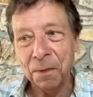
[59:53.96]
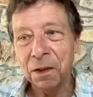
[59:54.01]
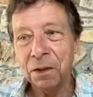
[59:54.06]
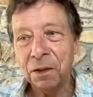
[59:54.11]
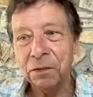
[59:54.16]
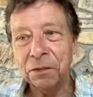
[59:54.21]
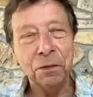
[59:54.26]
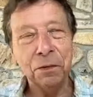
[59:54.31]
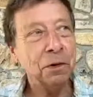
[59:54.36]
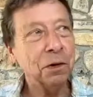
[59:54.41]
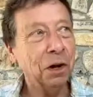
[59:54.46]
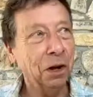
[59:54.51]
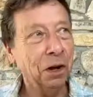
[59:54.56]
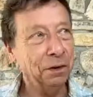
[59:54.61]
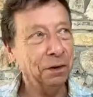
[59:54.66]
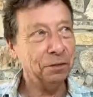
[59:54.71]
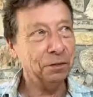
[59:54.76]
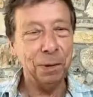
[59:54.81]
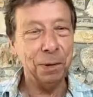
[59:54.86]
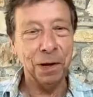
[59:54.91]
So you
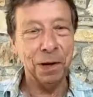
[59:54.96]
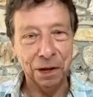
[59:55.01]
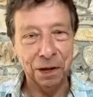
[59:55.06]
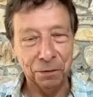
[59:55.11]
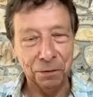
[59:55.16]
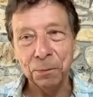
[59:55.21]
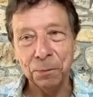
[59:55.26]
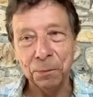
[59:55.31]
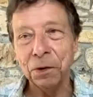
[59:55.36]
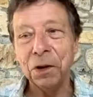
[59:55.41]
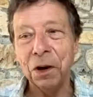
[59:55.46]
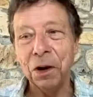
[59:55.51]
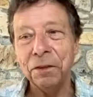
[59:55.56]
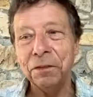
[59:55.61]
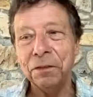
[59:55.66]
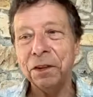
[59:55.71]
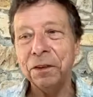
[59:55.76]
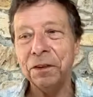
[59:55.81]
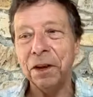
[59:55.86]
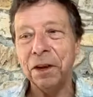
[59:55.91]
can't play them. You
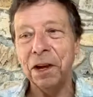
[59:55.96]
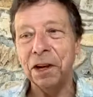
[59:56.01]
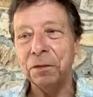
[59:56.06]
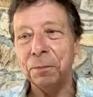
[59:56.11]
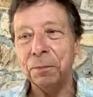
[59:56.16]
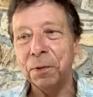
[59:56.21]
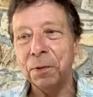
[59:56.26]
can't entice